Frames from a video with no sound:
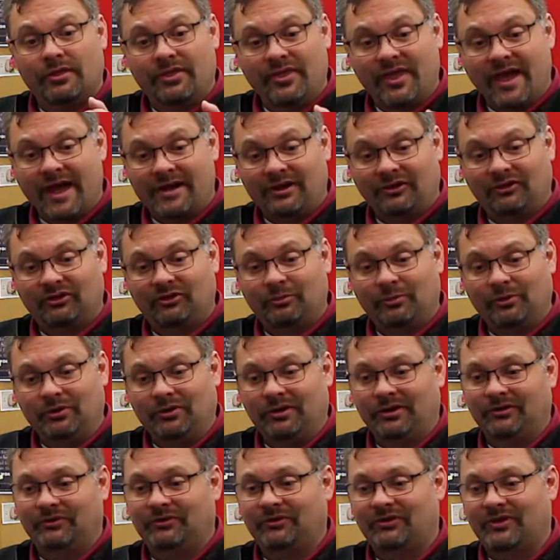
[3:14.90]
that
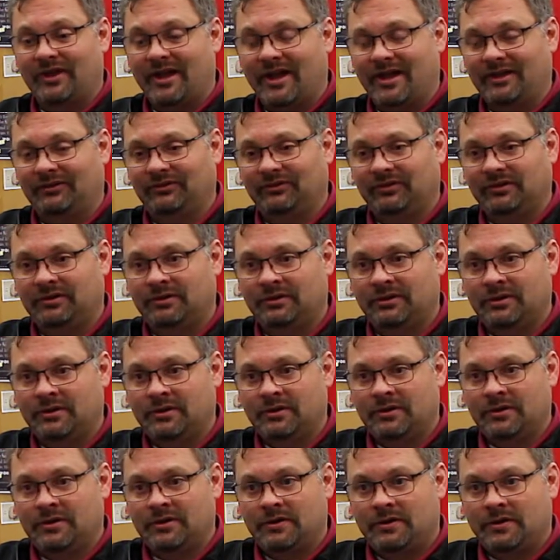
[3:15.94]
experience that
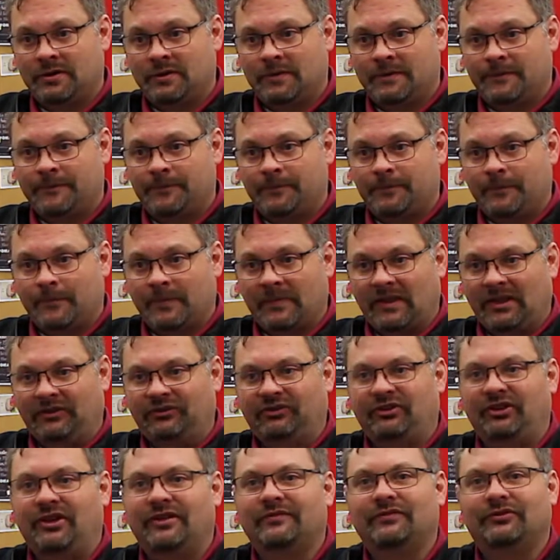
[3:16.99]
is
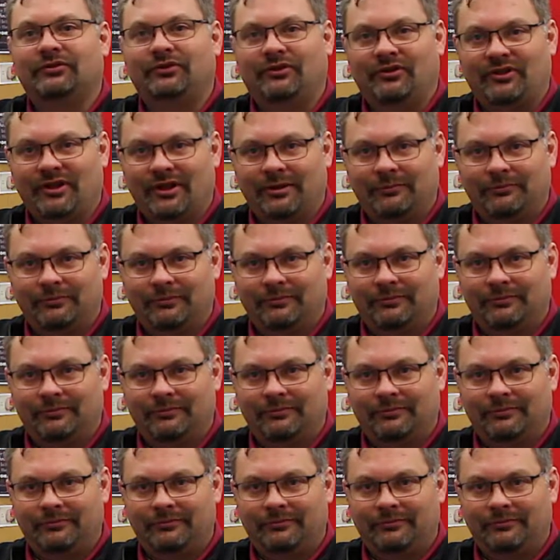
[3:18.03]
given to them
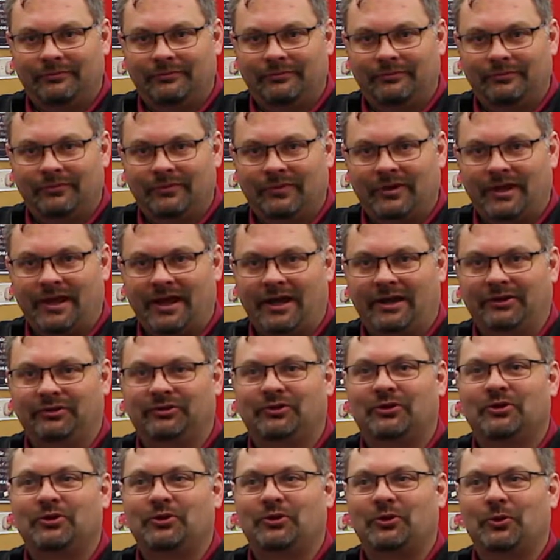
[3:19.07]

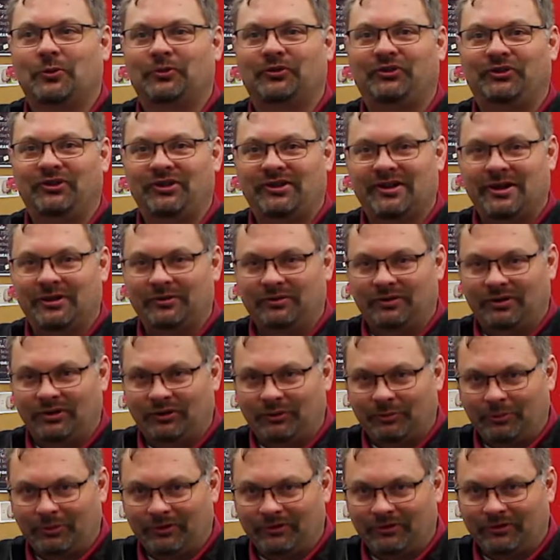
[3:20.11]
and go seek out
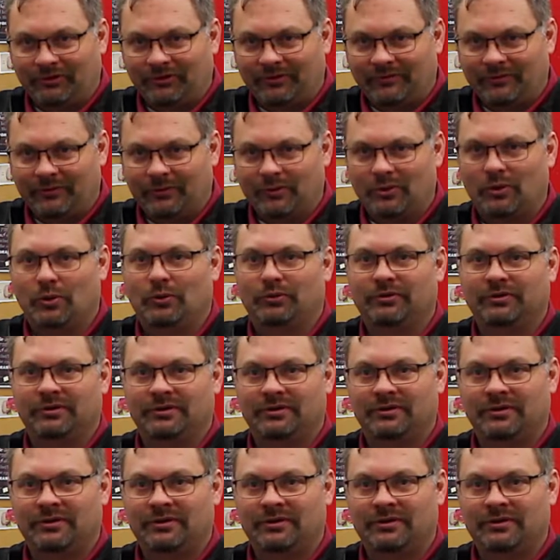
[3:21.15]
experiences of their own.